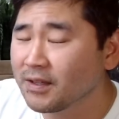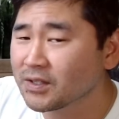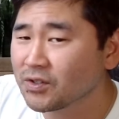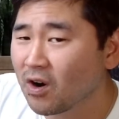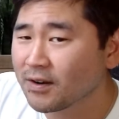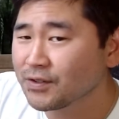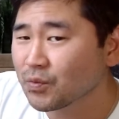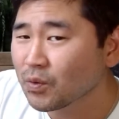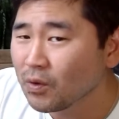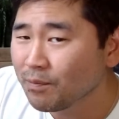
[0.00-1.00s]
the star, is
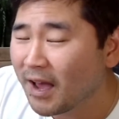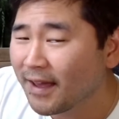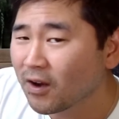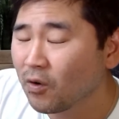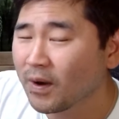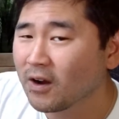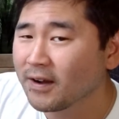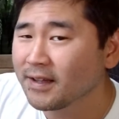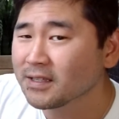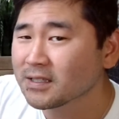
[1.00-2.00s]
ruled by
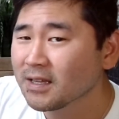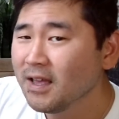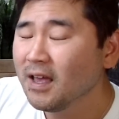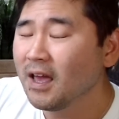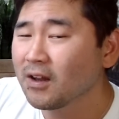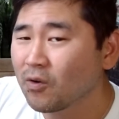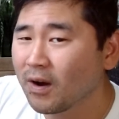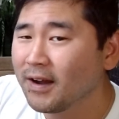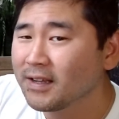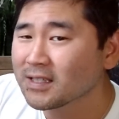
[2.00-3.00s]
Aquarius, and
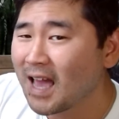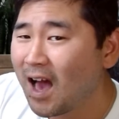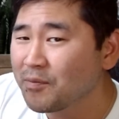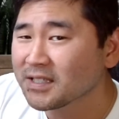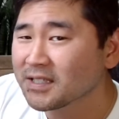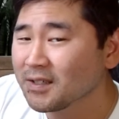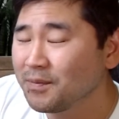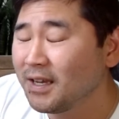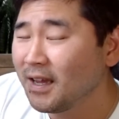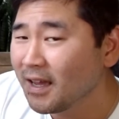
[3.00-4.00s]
Aquarius happens to
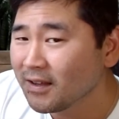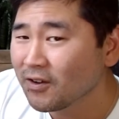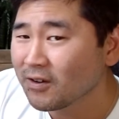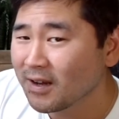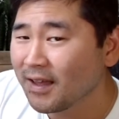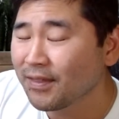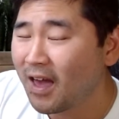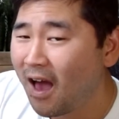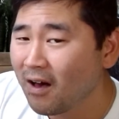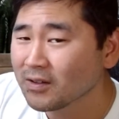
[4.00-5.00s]
be in your 9th
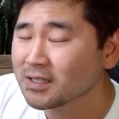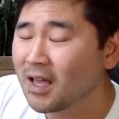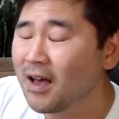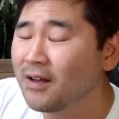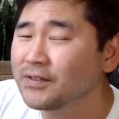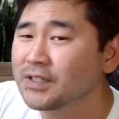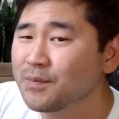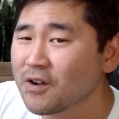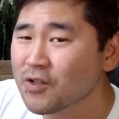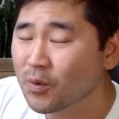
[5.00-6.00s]
house of
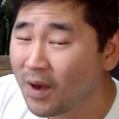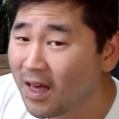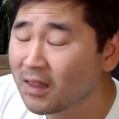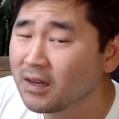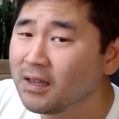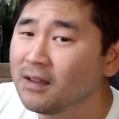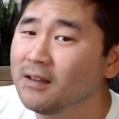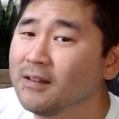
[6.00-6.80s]
spirituality.